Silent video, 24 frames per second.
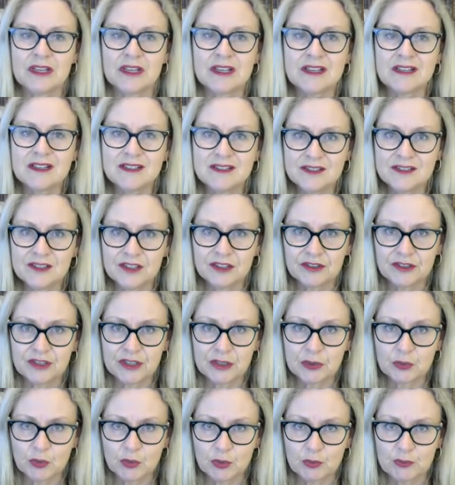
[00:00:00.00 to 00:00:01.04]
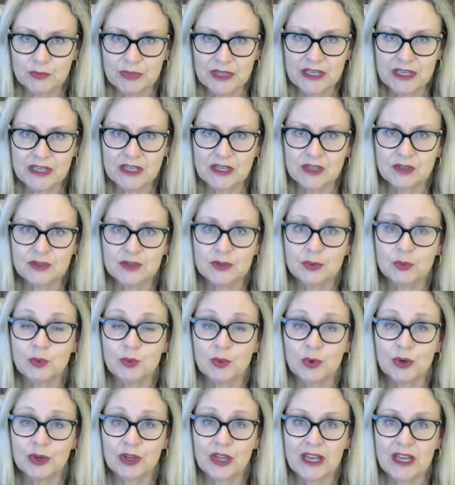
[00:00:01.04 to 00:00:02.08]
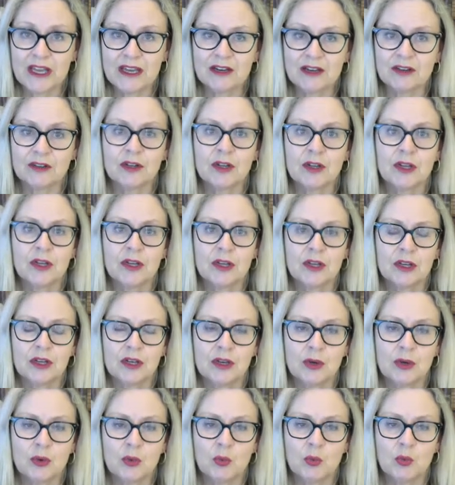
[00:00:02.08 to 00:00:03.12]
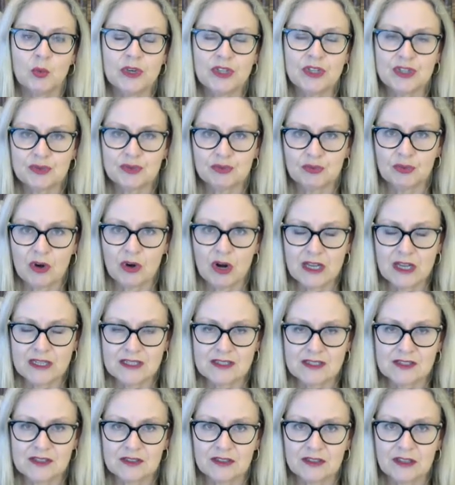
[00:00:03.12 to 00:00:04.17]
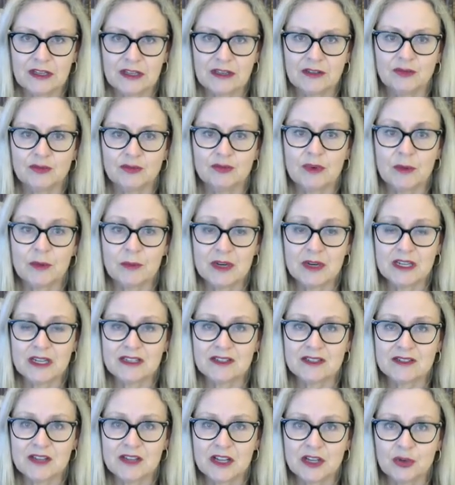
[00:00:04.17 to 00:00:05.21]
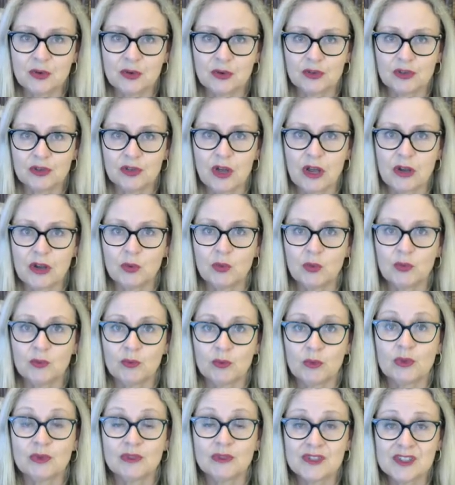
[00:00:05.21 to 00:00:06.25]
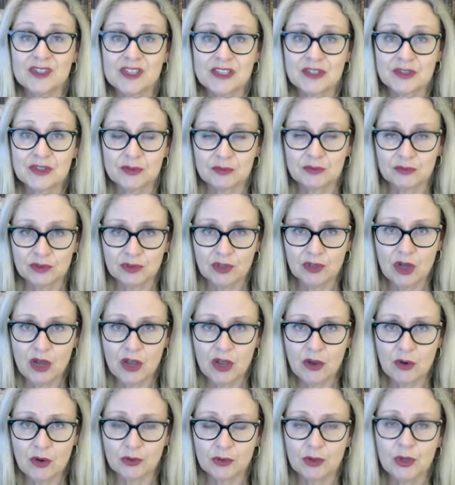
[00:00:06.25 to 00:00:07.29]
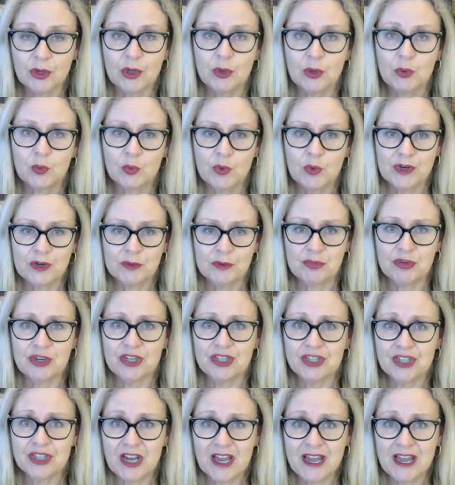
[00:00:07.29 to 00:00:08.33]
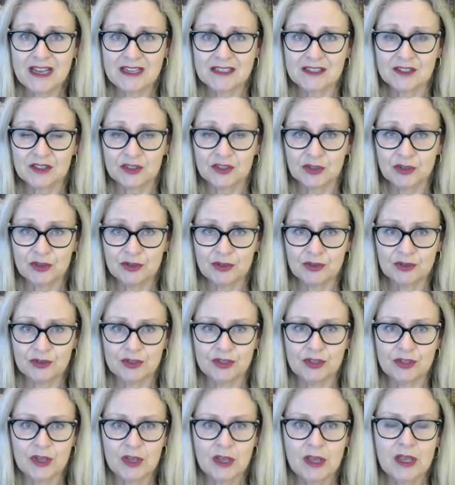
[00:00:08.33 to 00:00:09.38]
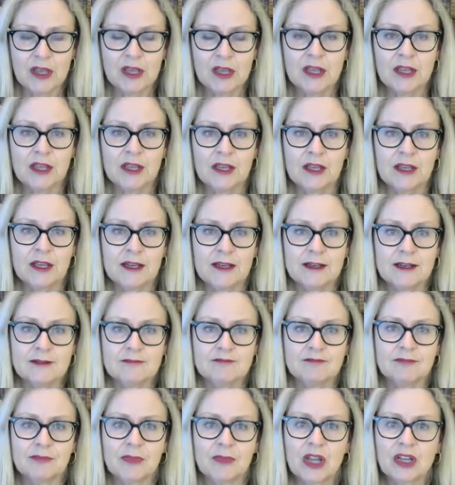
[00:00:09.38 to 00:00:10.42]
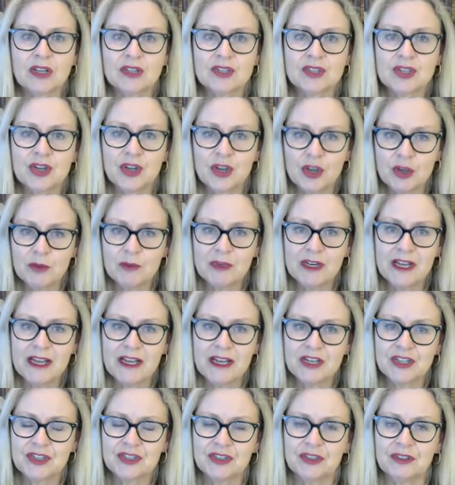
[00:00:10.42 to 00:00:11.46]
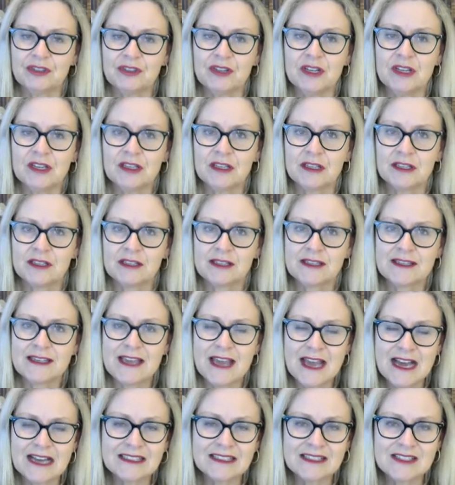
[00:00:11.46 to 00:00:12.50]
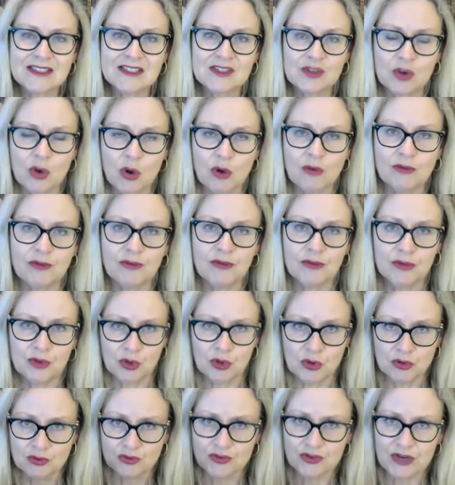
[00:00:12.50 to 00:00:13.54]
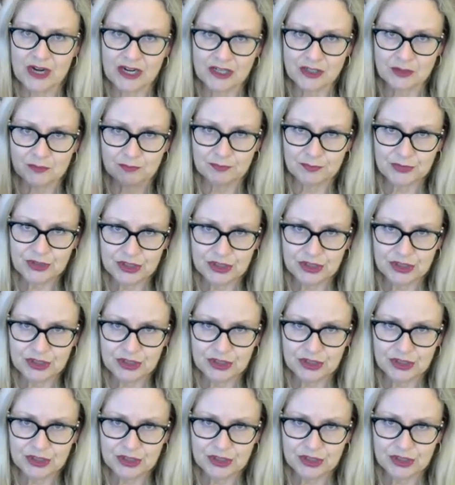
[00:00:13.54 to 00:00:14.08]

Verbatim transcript: easier it will be to work out uh, which rights and remedies that your client will seek to rely on when a breach has occurred. Um, termination cuts off the contract